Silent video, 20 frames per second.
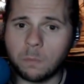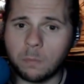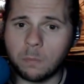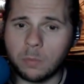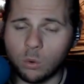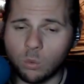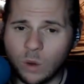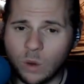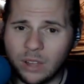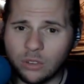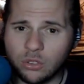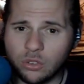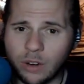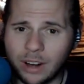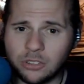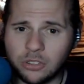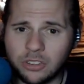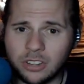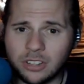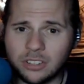Rails are
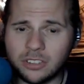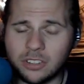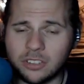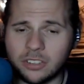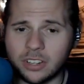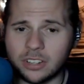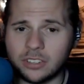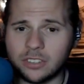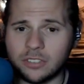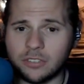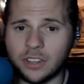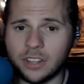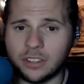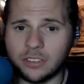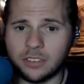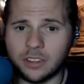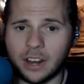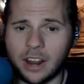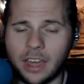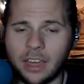at 66 feet
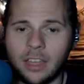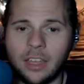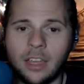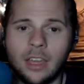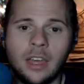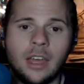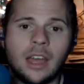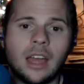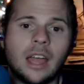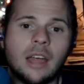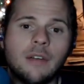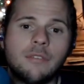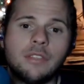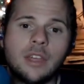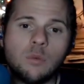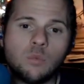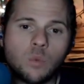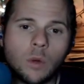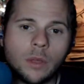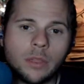today. If they
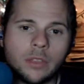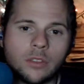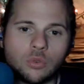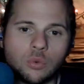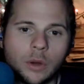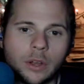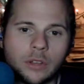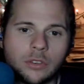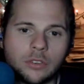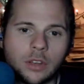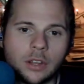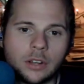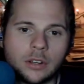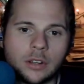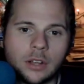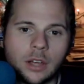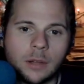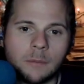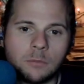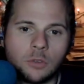run this race on
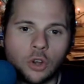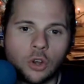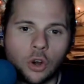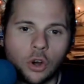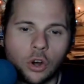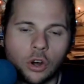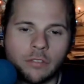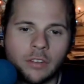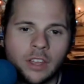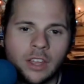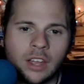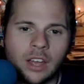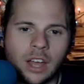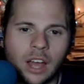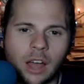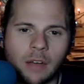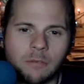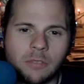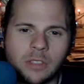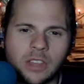turf,
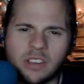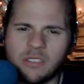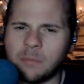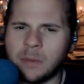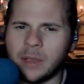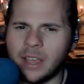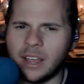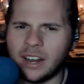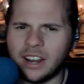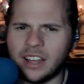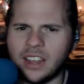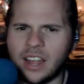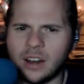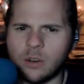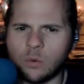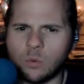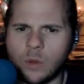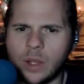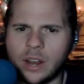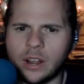they've been getting a lot
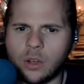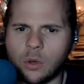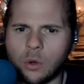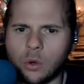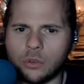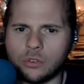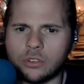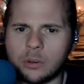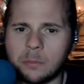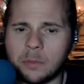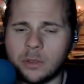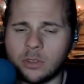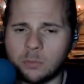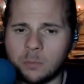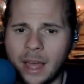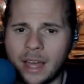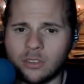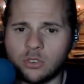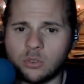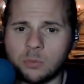of rain at Gulfstream this
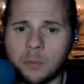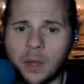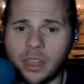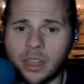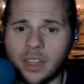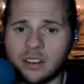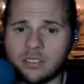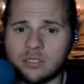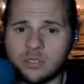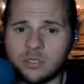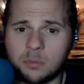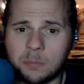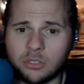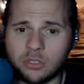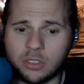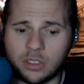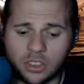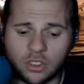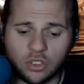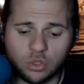past month, and
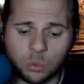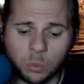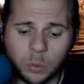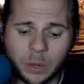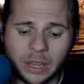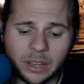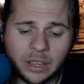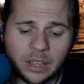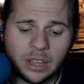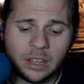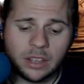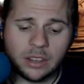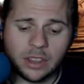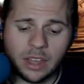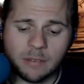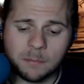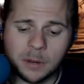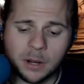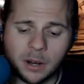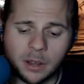especially this week. They
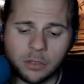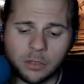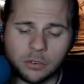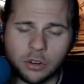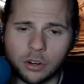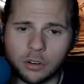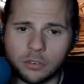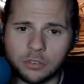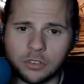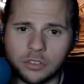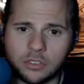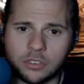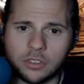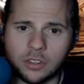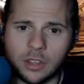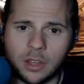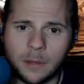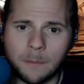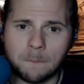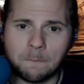haven't been on the turf since
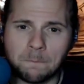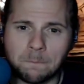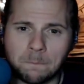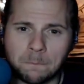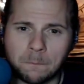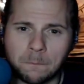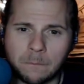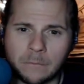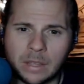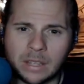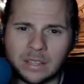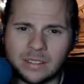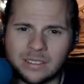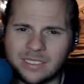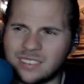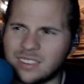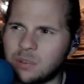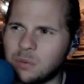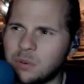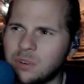
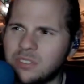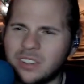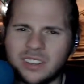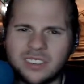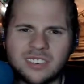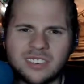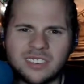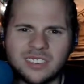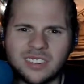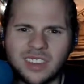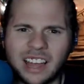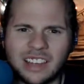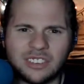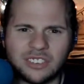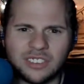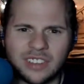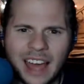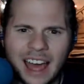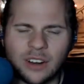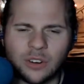last
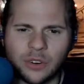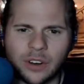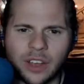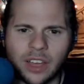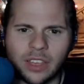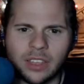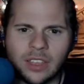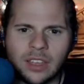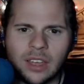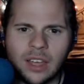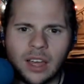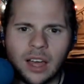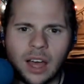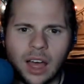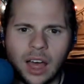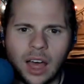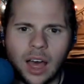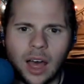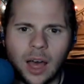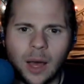Saturday,
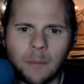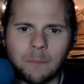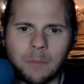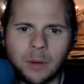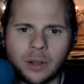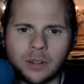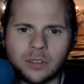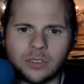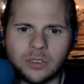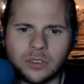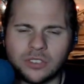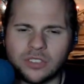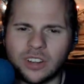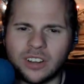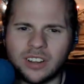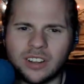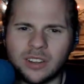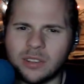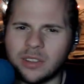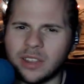
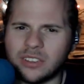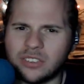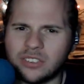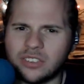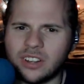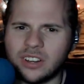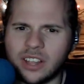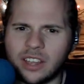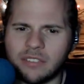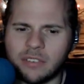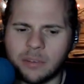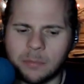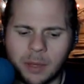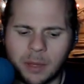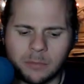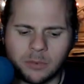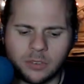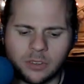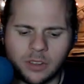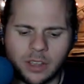last Sunday, if I'm not
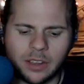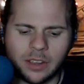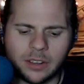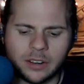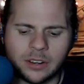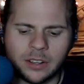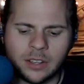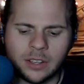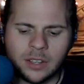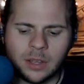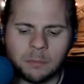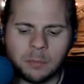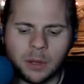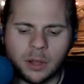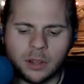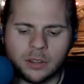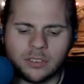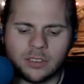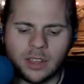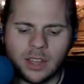mistaken.
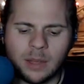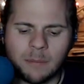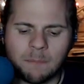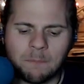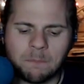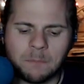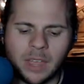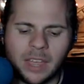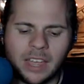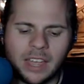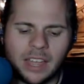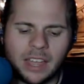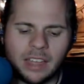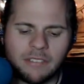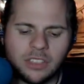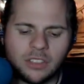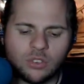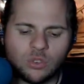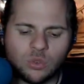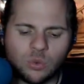But if
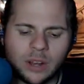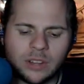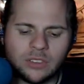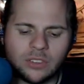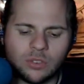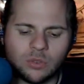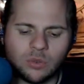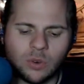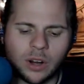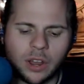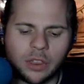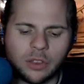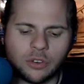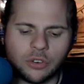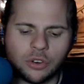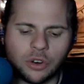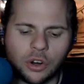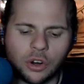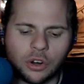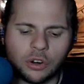this race is run on the
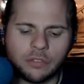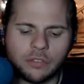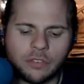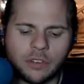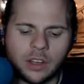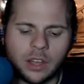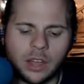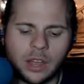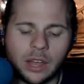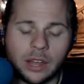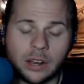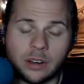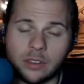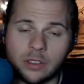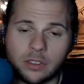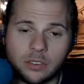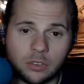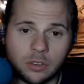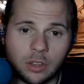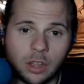turf, and
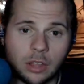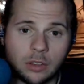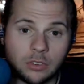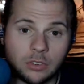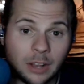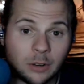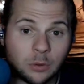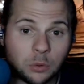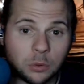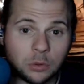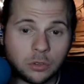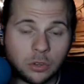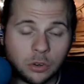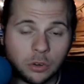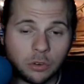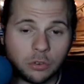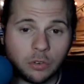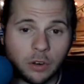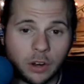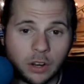these scheduled
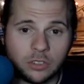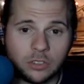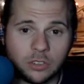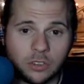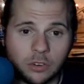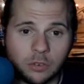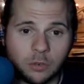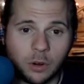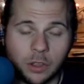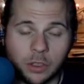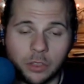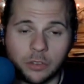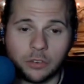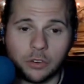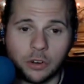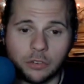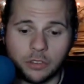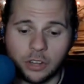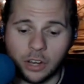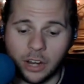turf races are run on the
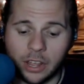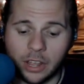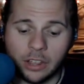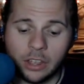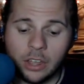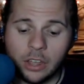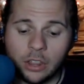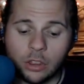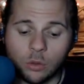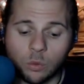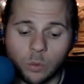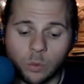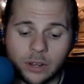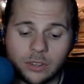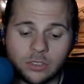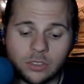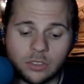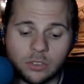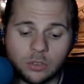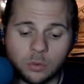turf today, the
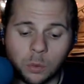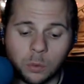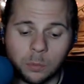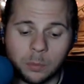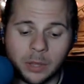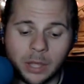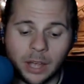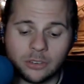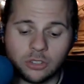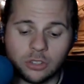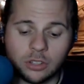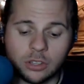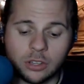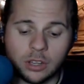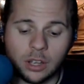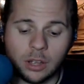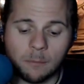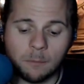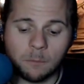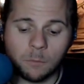races will be actually
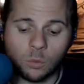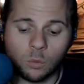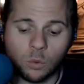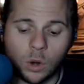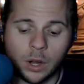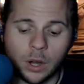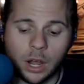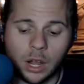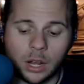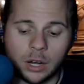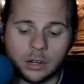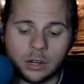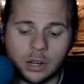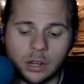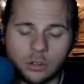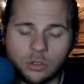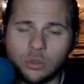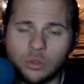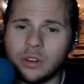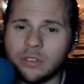run on
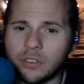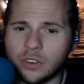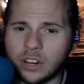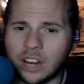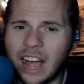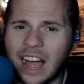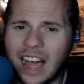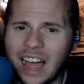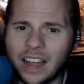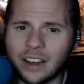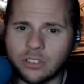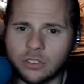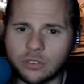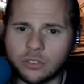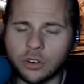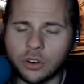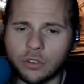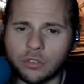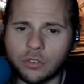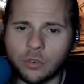two different kinds of
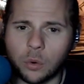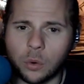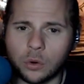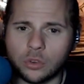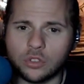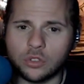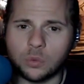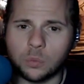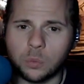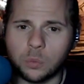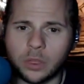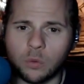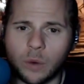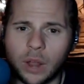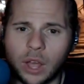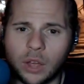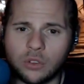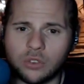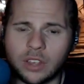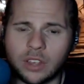turf courses with the
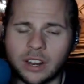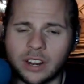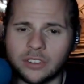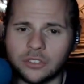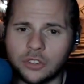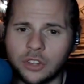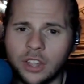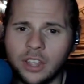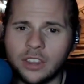rail settings.